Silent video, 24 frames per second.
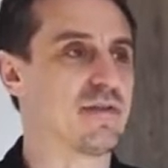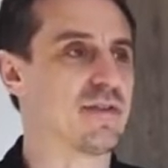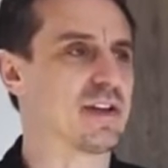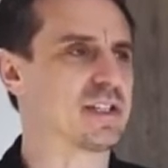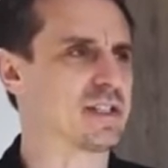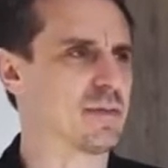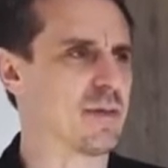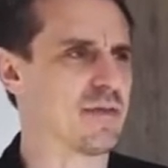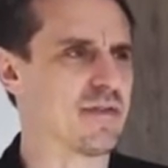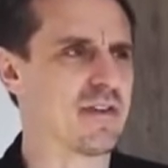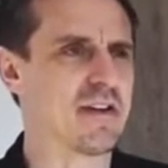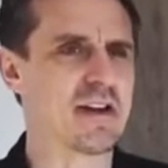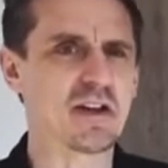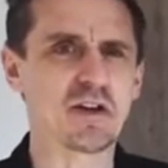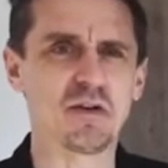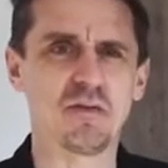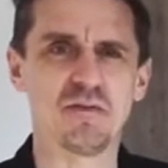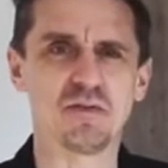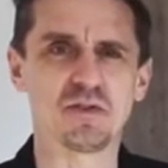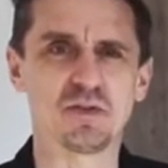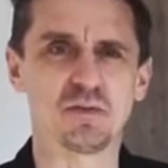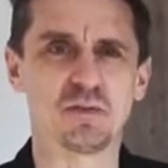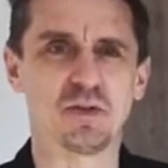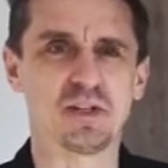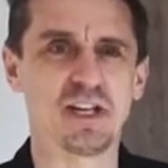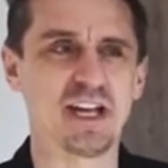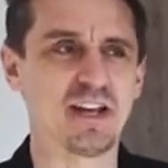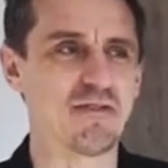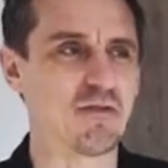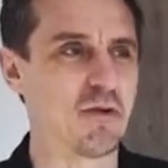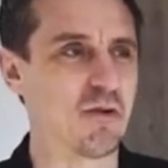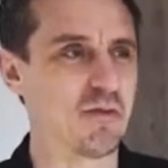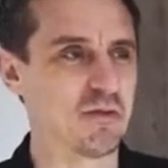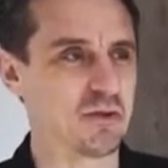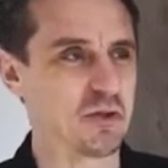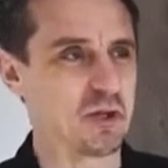In fact, I'll be very comfortable in
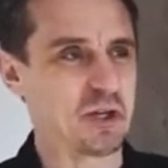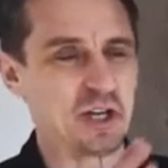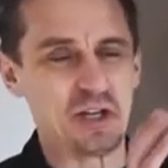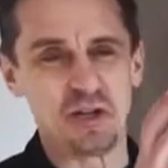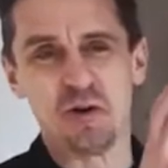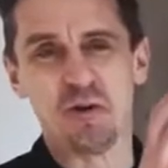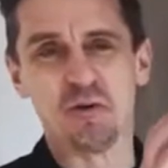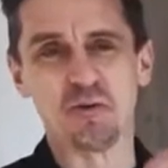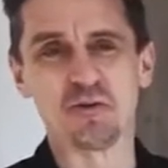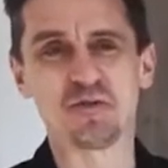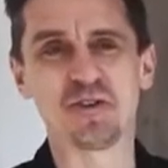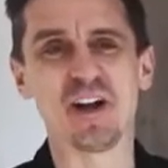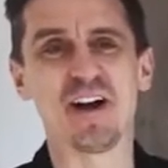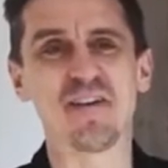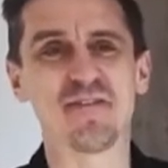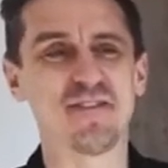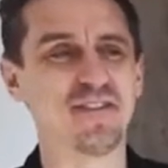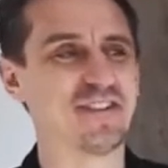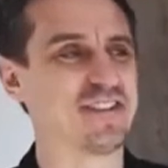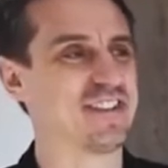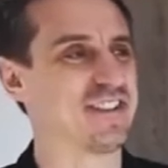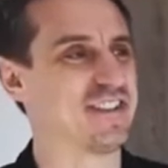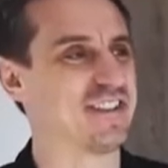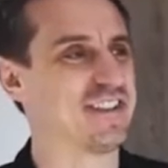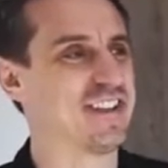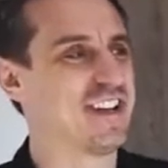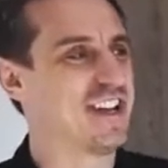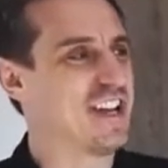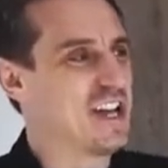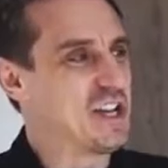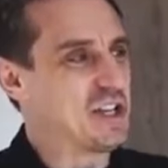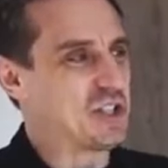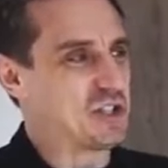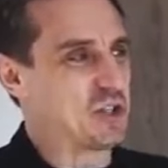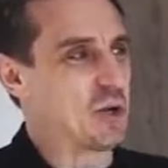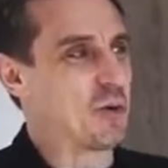here overlooking Old Trafford and
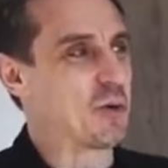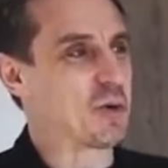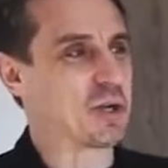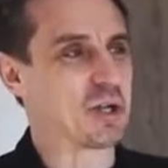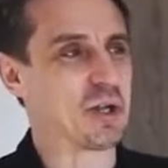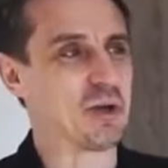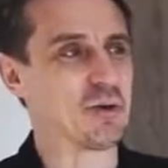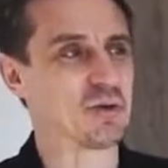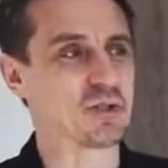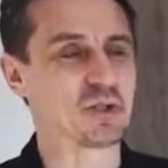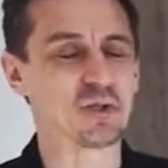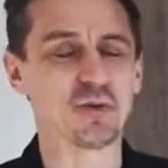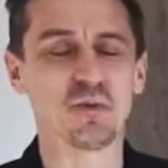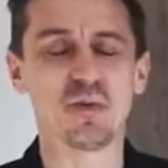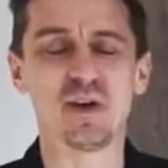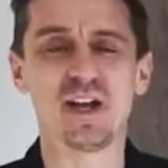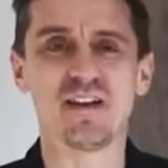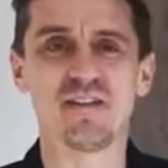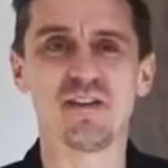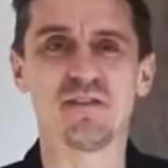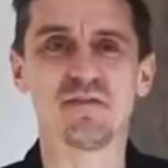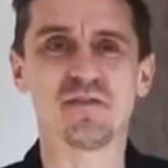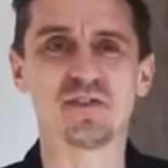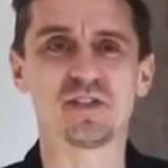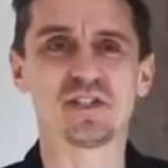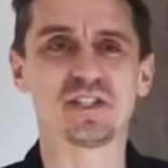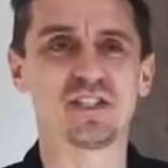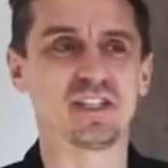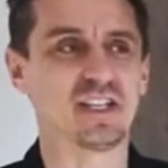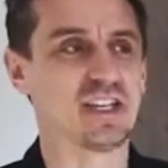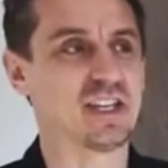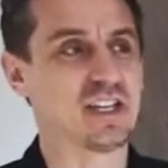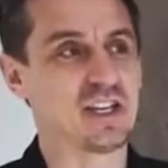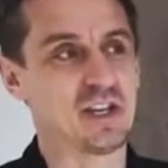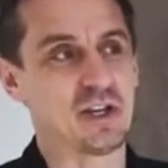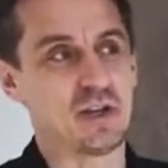so close to where
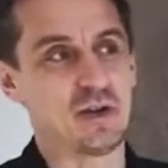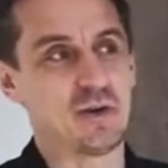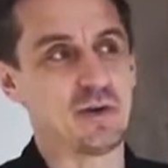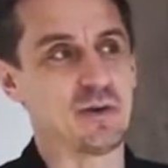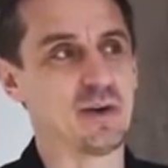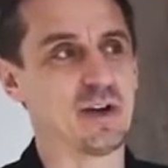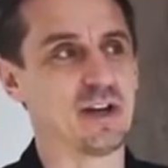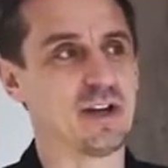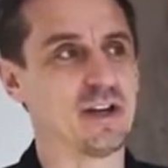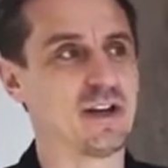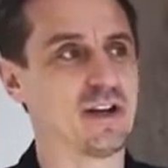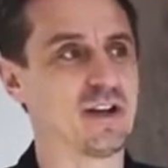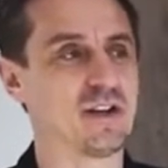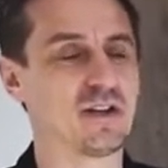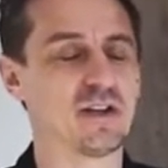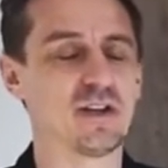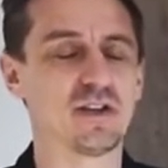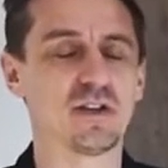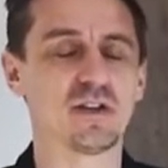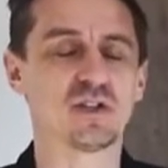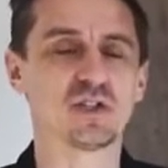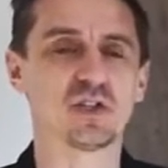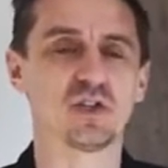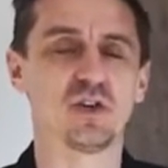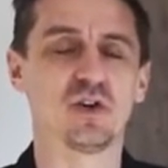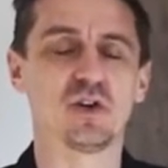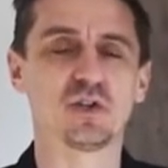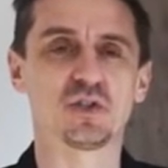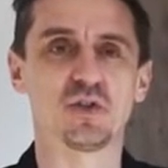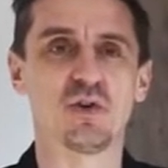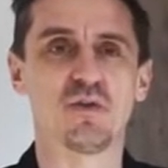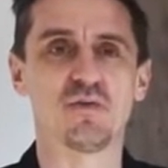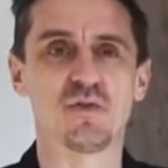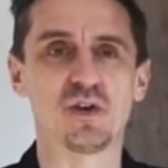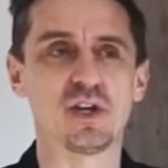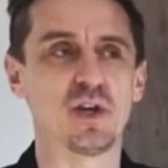obviously you uh, are
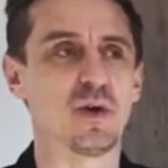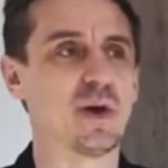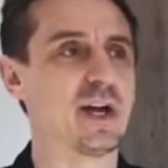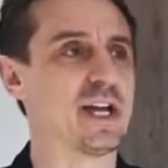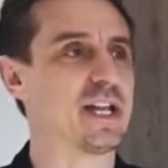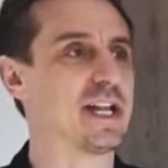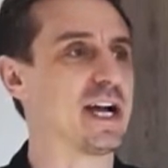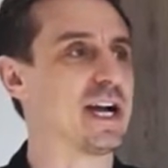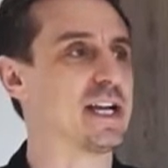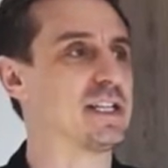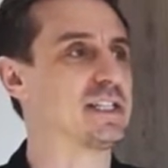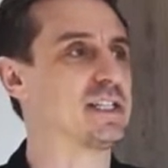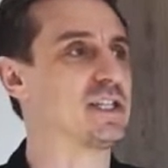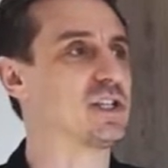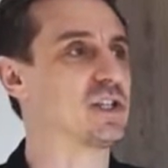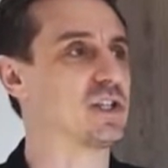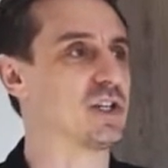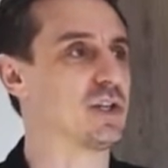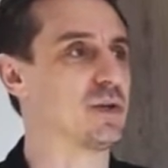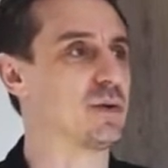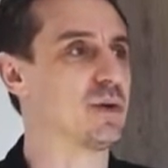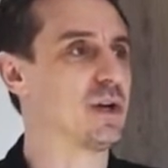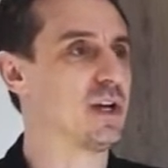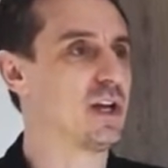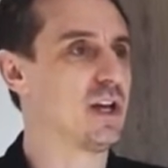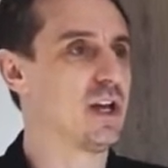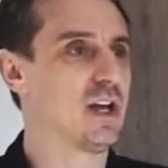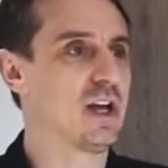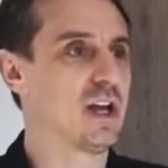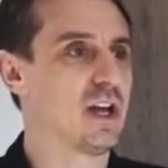taught over at UA92.